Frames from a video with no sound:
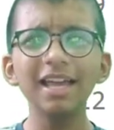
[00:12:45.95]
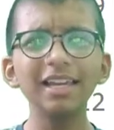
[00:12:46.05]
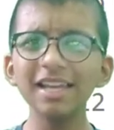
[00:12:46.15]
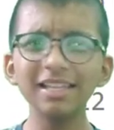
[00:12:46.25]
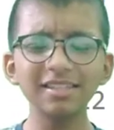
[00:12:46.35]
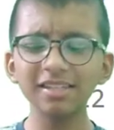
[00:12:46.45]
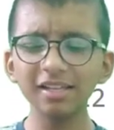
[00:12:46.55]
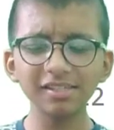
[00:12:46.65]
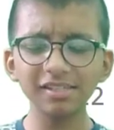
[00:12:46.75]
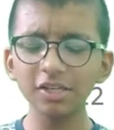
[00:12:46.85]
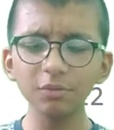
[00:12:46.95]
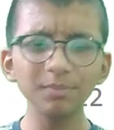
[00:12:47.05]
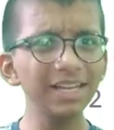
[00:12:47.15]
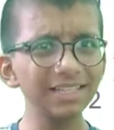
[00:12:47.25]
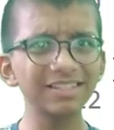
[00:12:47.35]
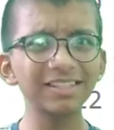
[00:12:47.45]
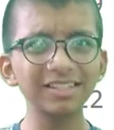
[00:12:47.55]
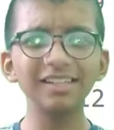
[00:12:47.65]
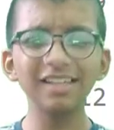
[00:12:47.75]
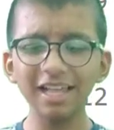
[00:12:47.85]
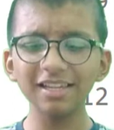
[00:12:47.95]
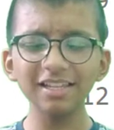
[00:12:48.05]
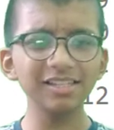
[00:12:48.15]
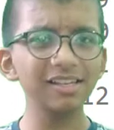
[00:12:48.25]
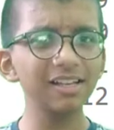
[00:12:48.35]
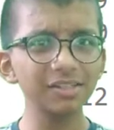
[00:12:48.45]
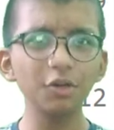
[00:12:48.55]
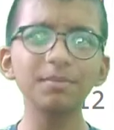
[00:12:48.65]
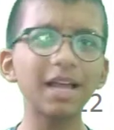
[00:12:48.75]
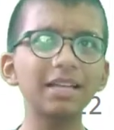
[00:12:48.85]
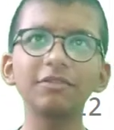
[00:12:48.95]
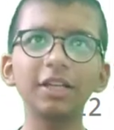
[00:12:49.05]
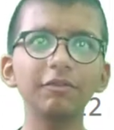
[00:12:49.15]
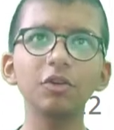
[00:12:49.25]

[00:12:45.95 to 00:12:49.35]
let's assume that we